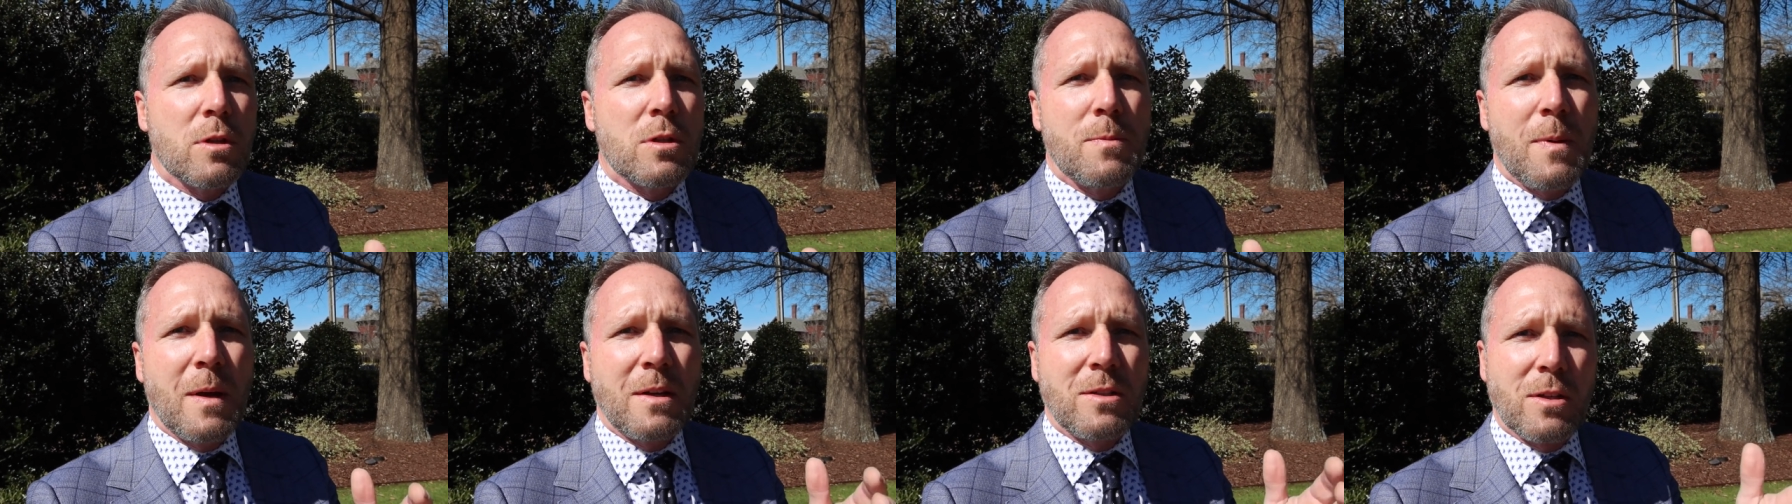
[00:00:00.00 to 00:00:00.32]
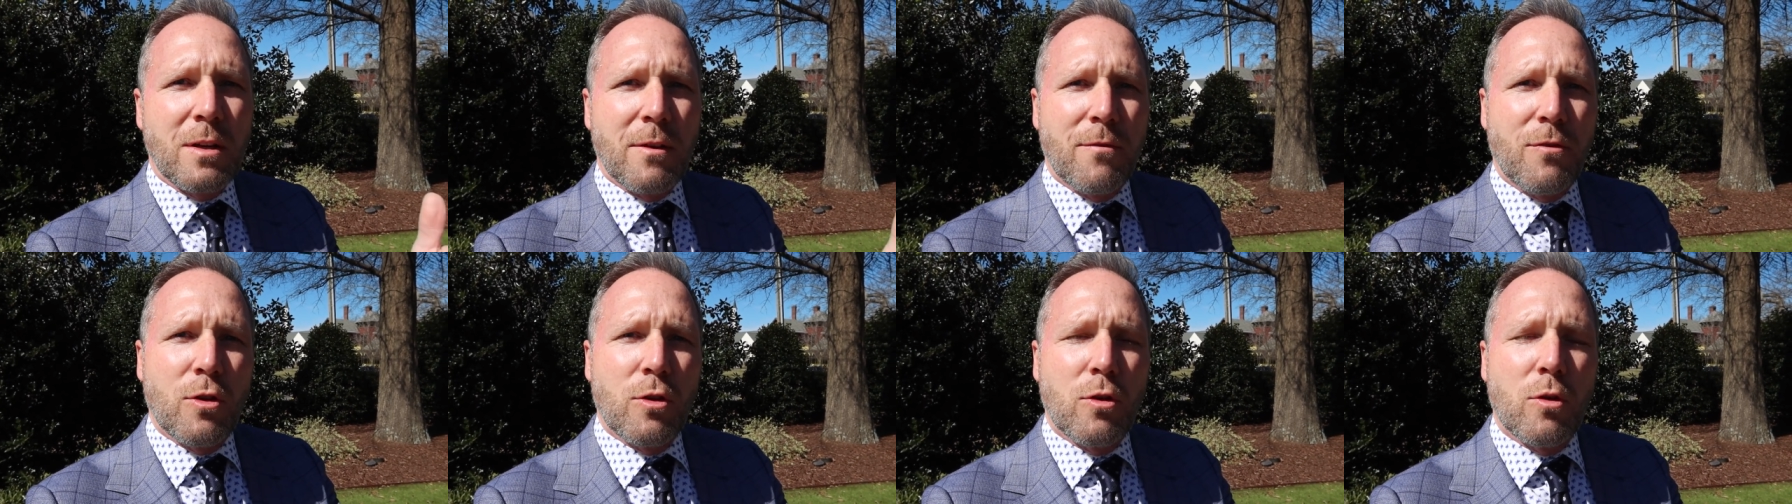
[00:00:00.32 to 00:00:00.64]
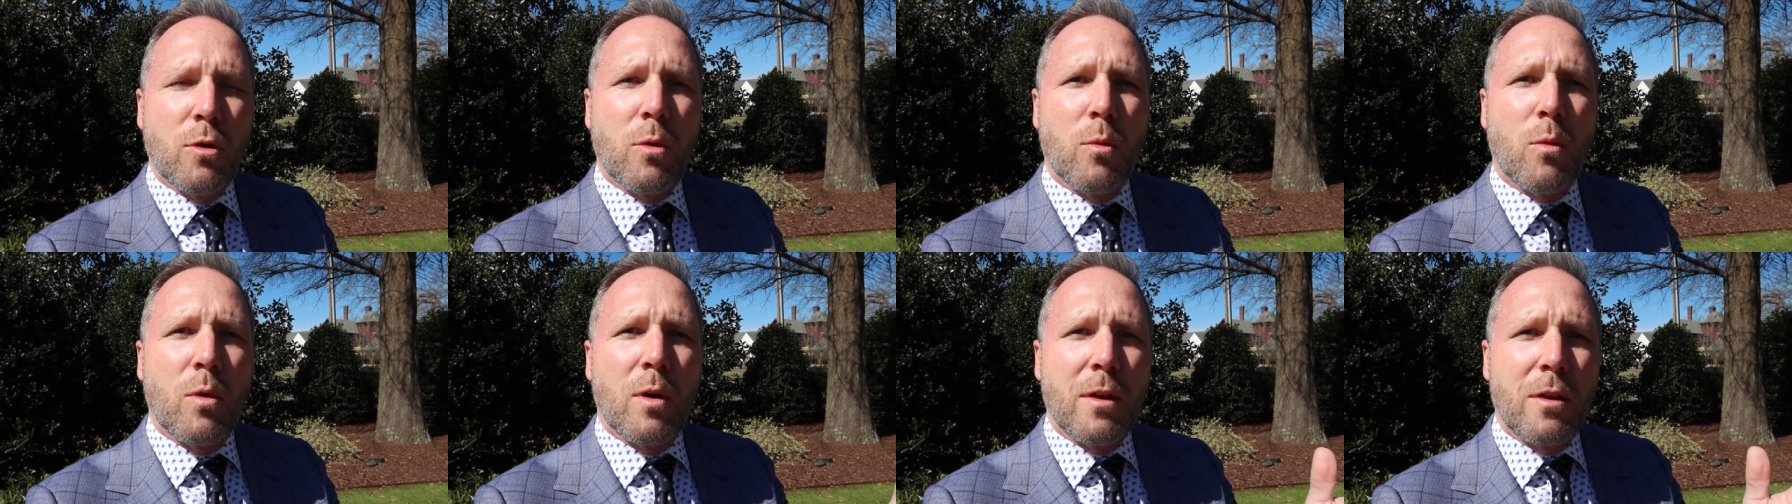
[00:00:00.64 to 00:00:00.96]
especially if you're
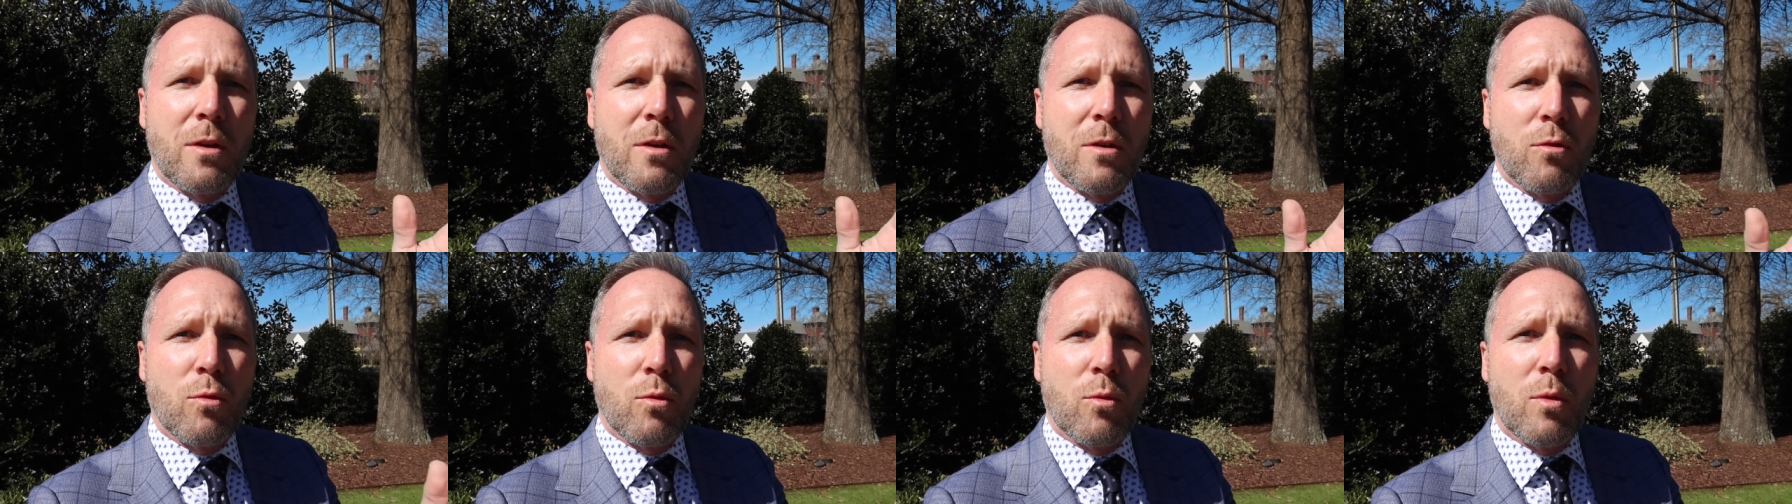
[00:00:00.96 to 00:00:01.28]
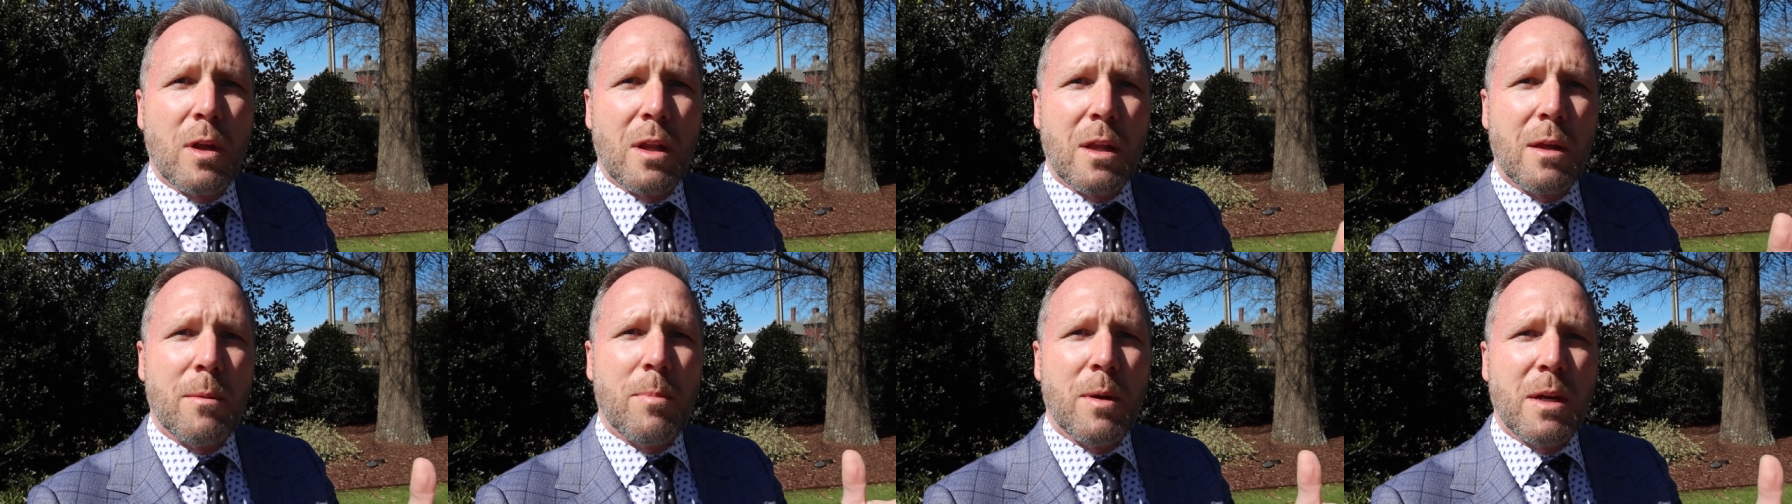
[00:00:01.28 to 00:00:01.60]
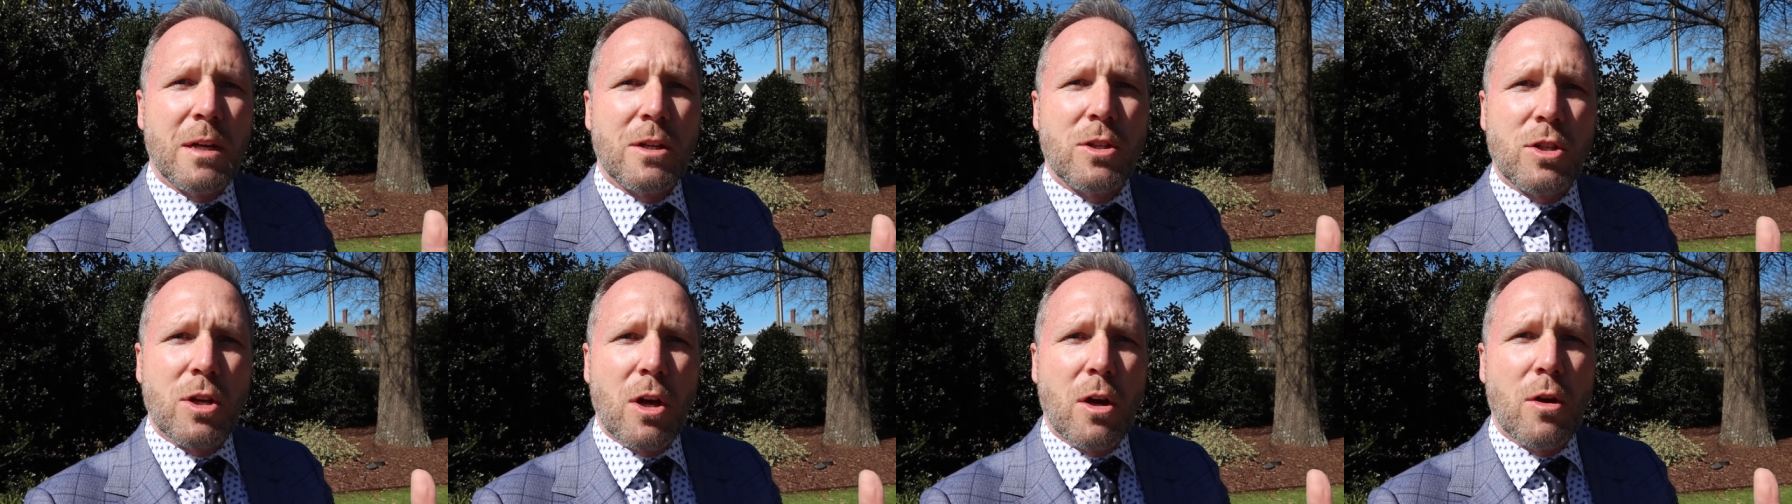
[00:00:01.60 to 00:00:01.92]
doing one of these really
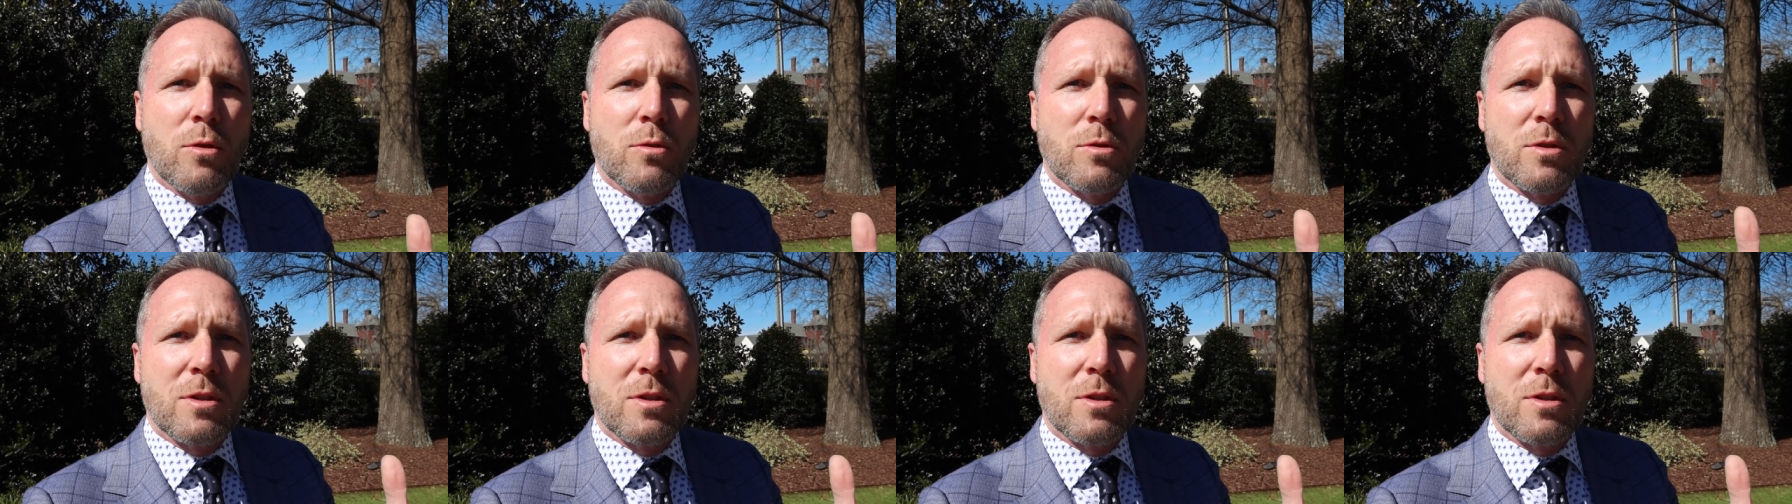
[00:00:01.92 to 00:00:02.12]
big shows